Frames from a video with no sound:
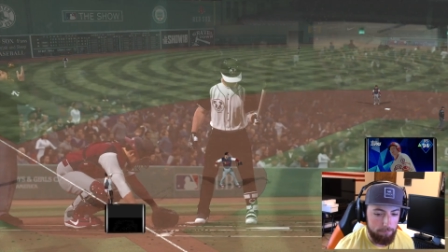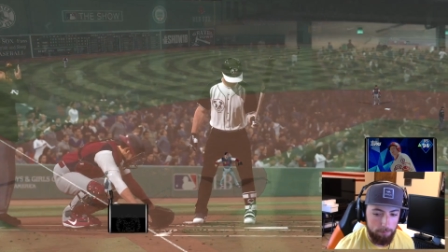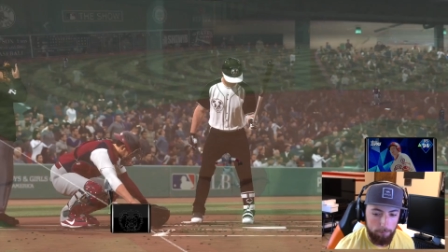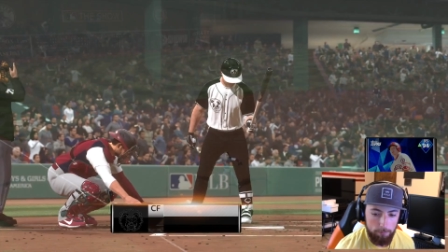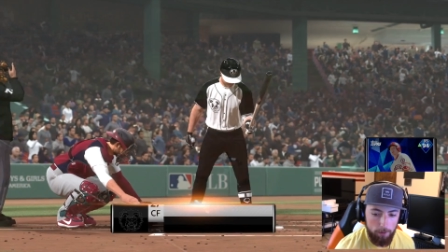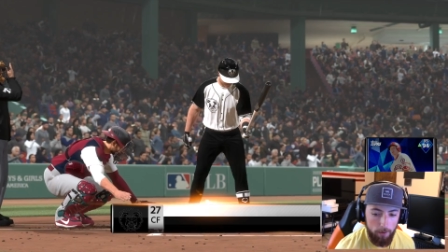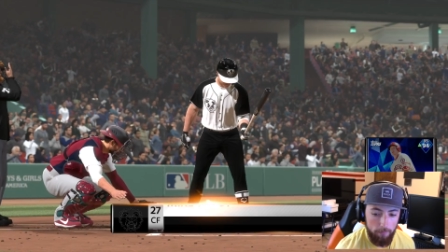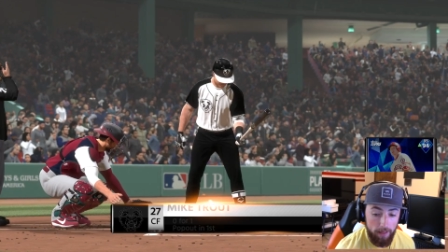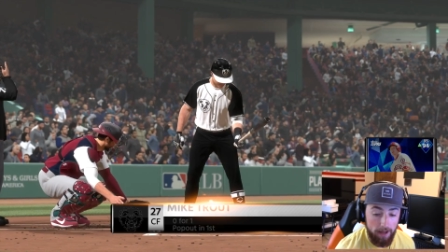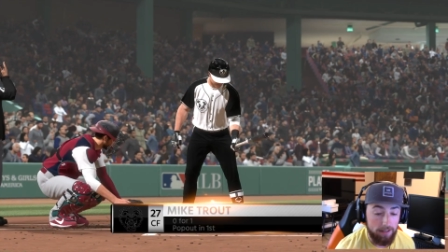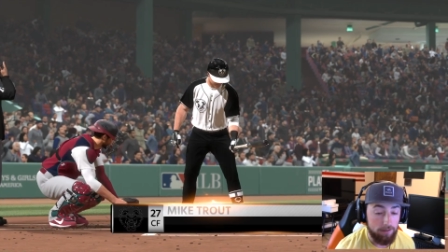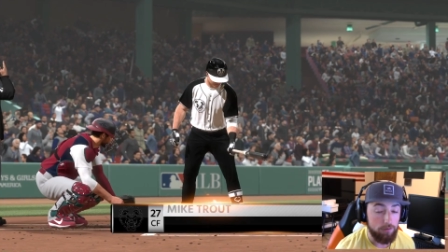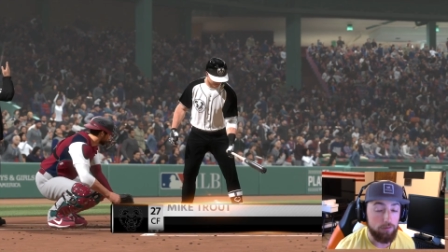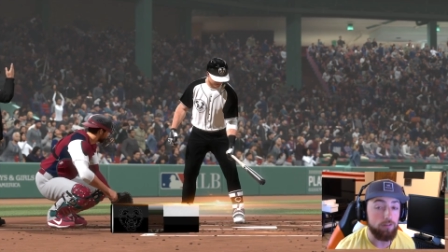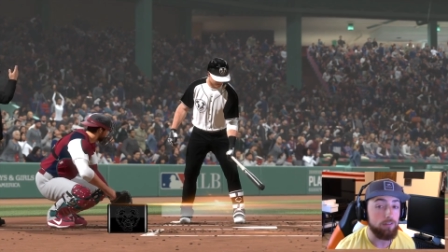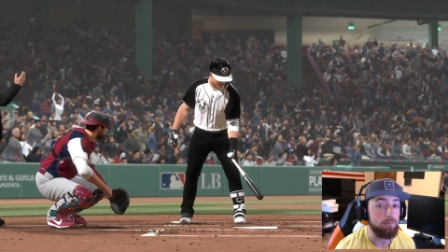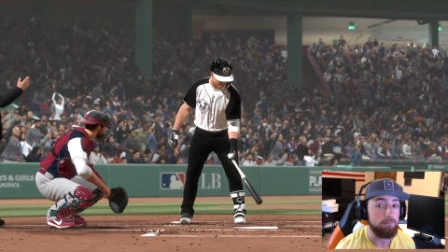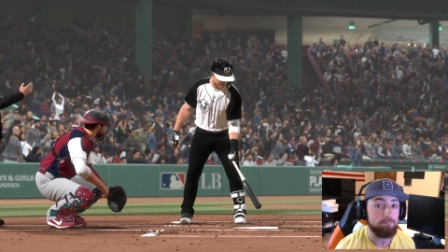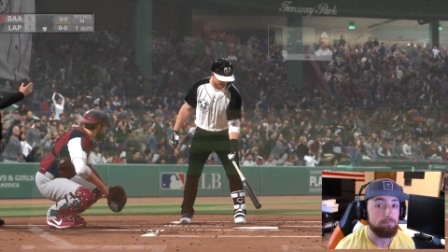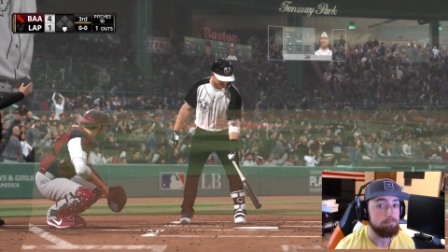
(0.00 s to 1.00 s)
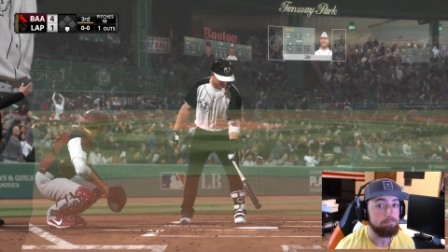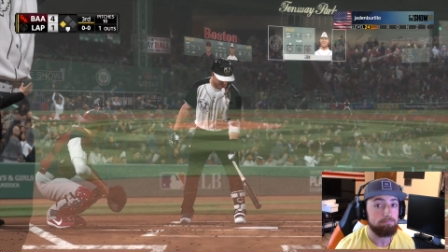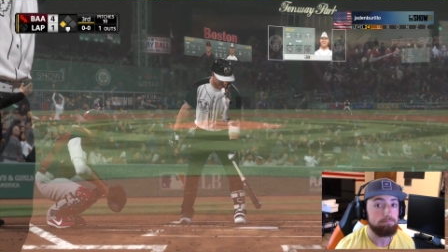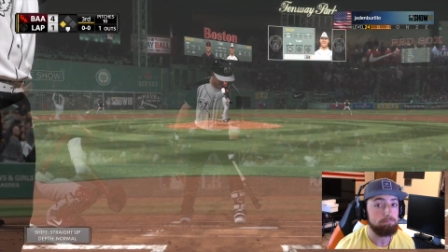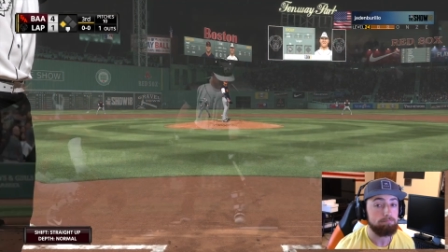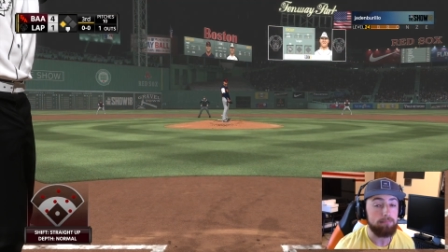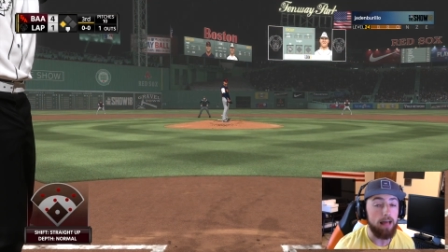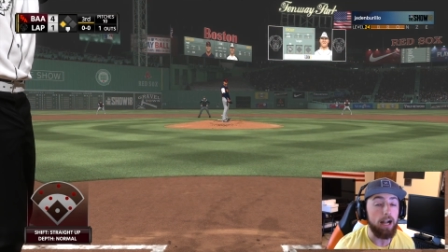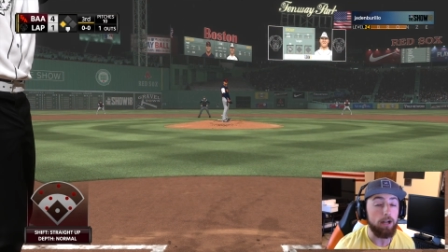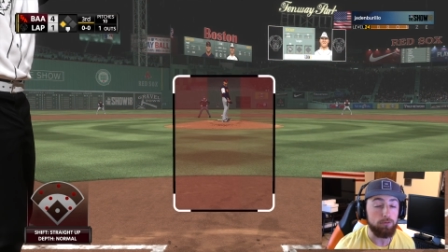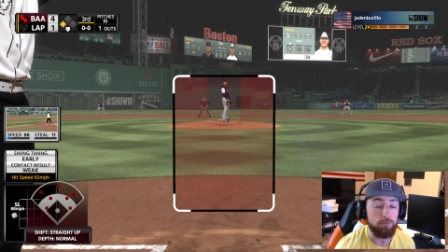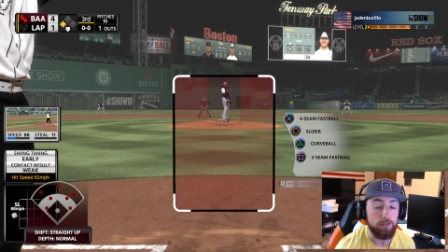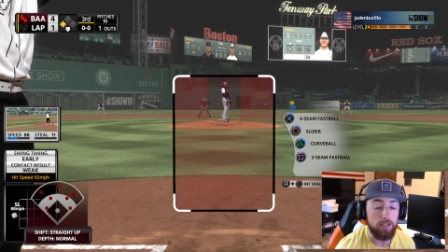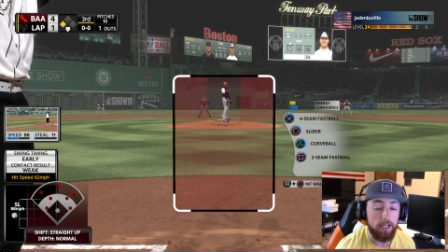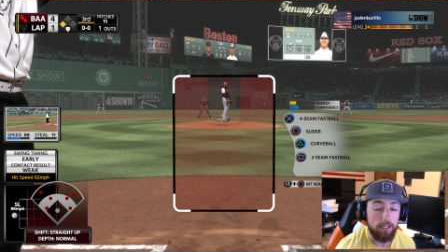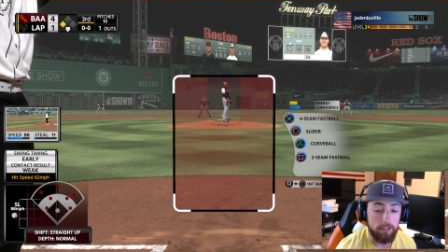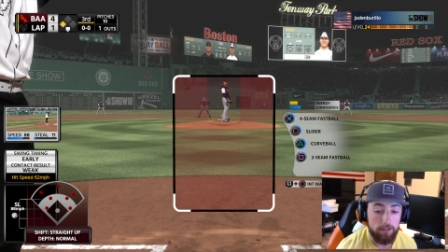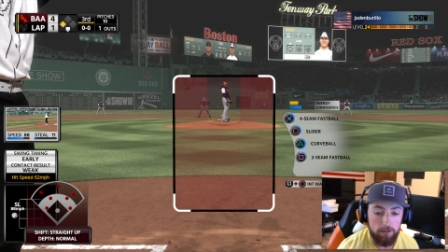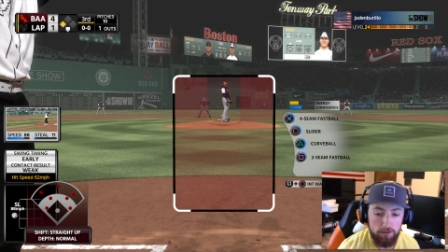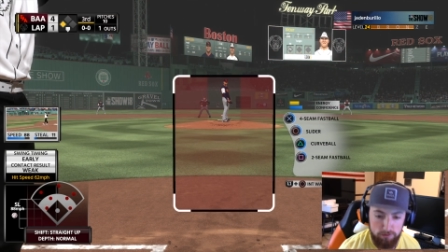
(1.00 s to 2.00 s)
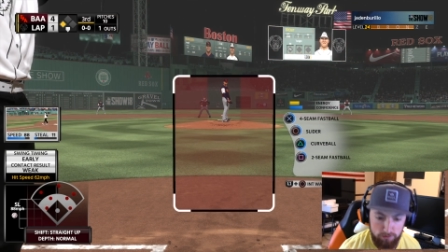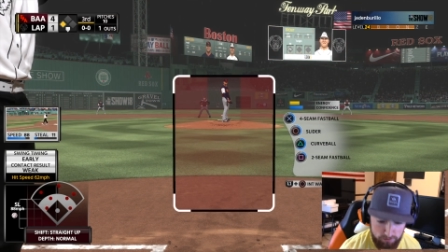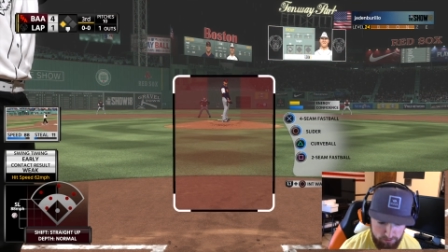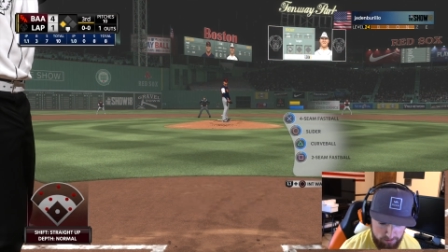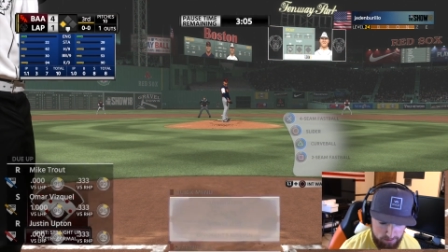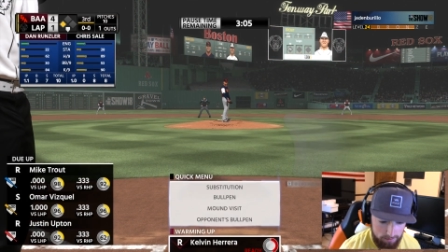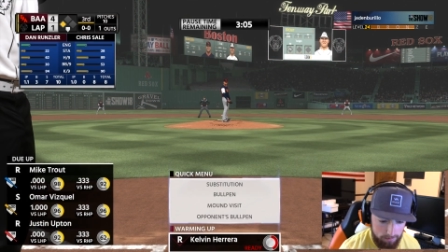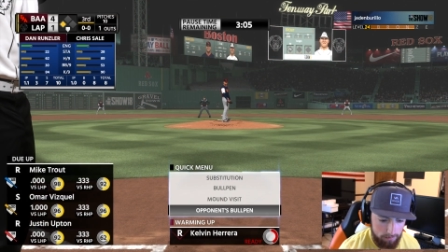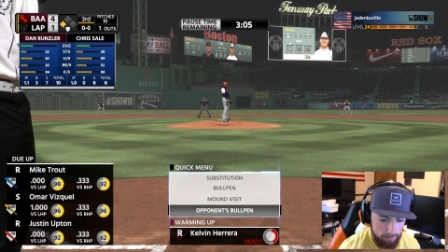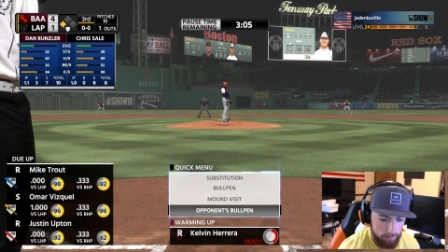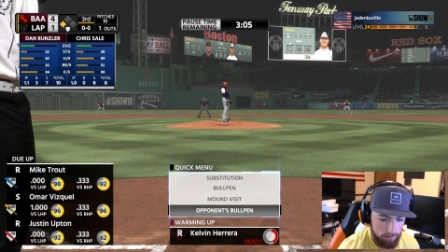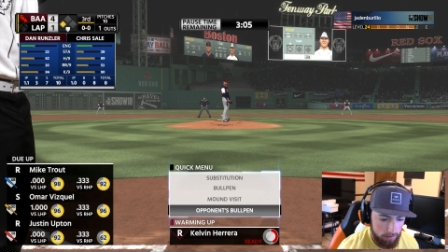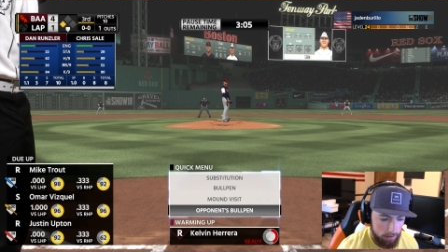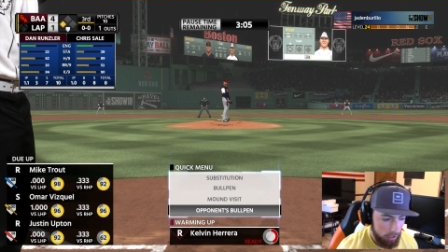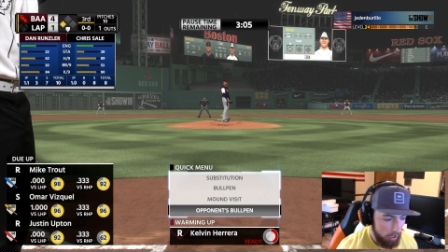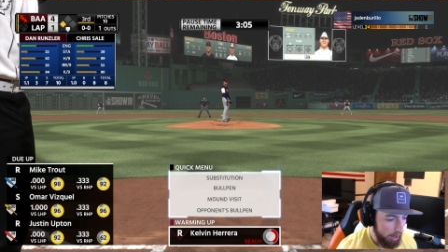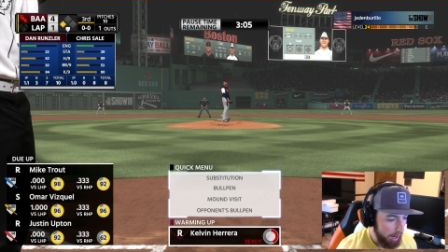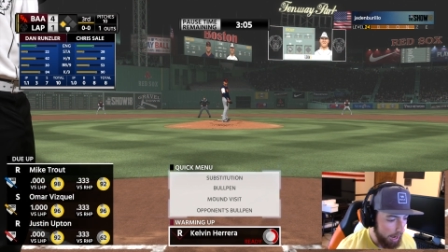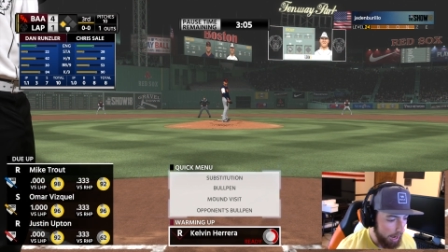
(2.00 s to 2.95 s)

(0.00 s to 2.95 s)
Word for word: But, bro, that is ridiculous. All